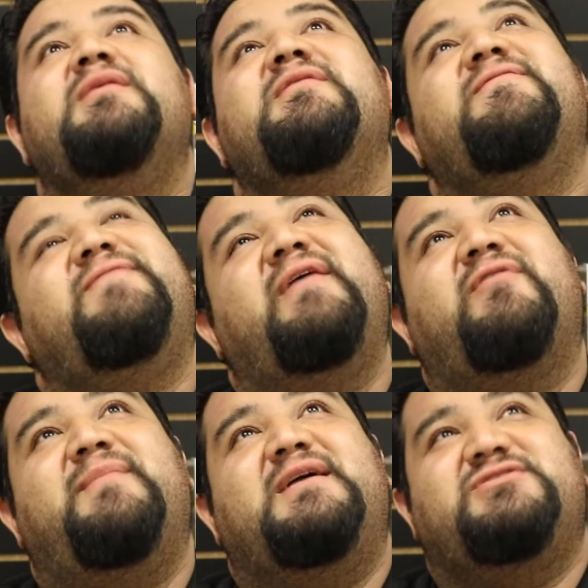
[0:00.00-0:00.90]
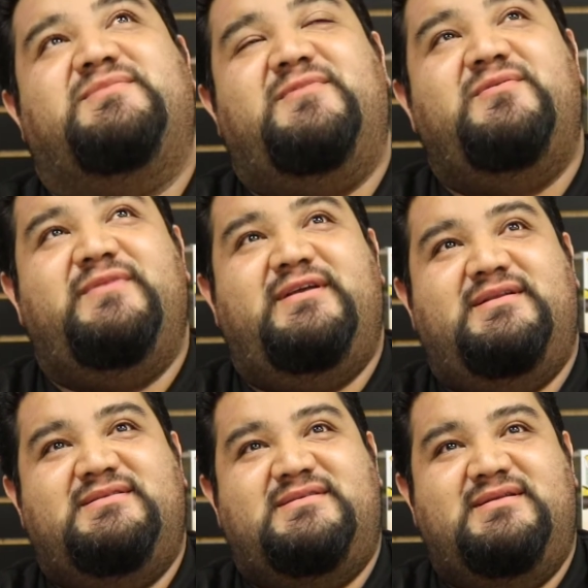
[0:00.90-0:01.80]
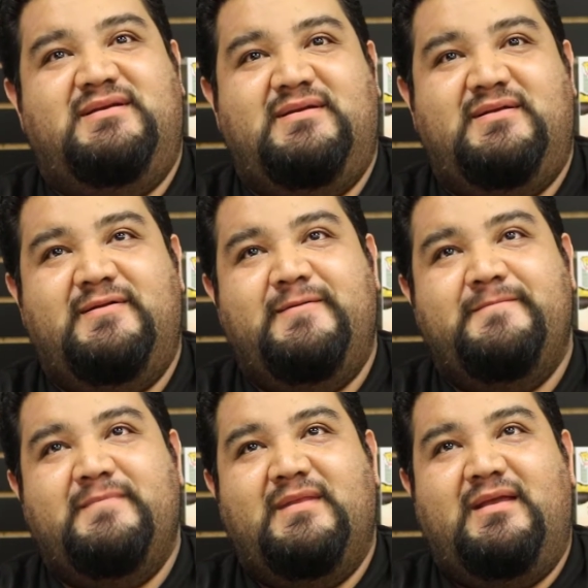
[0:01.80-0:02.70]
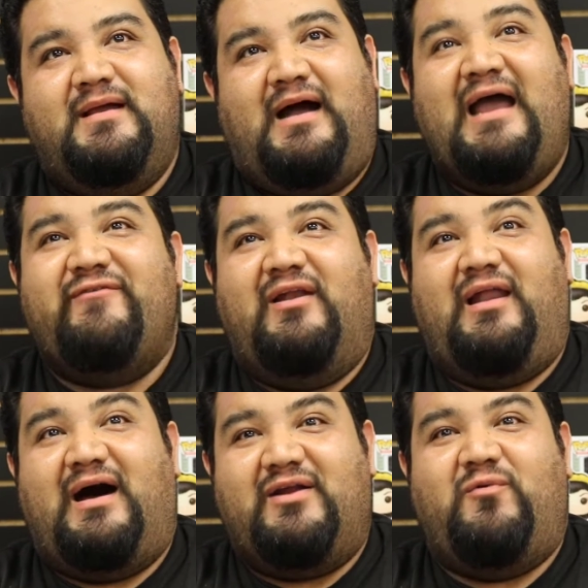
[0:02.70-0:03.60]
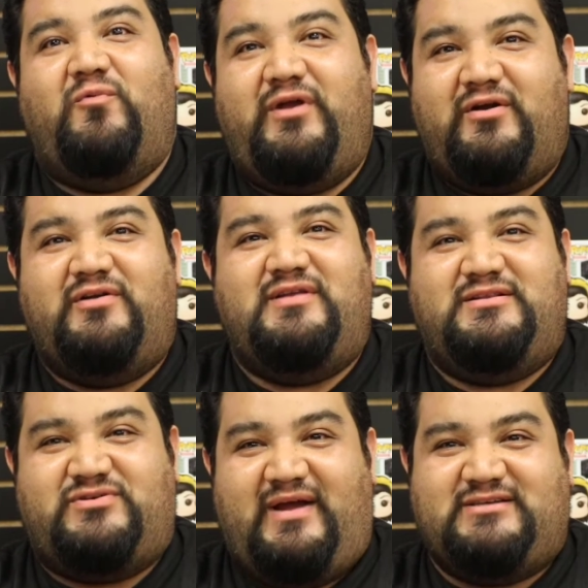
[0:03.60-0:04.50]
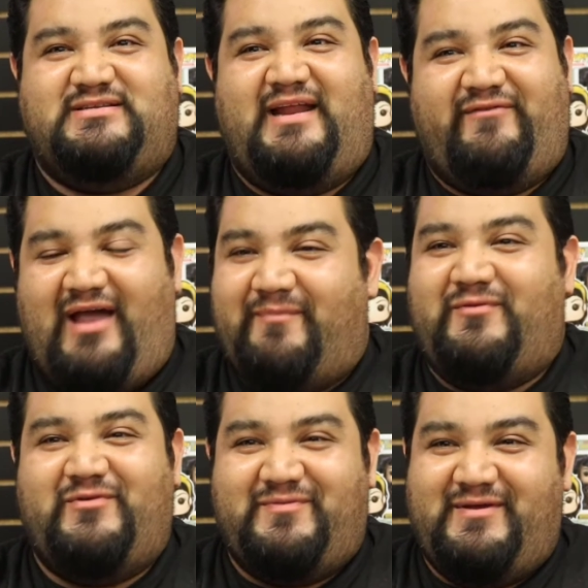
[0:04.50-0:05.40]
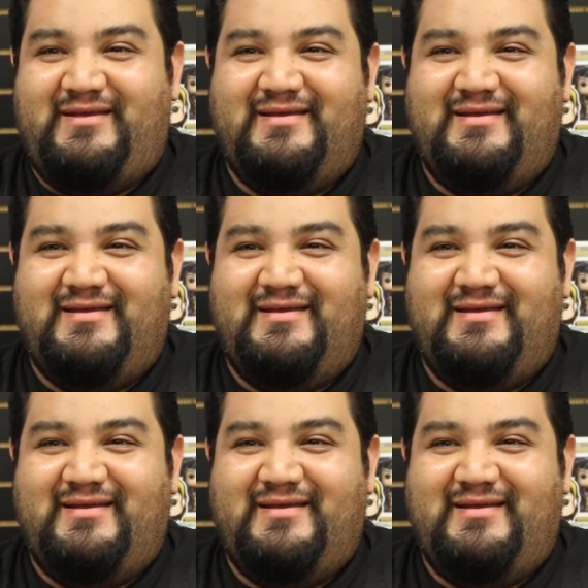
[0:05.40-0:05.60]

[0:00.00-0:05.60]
Favorite Magic moment? I have a lot of weird interactions that have happened with me.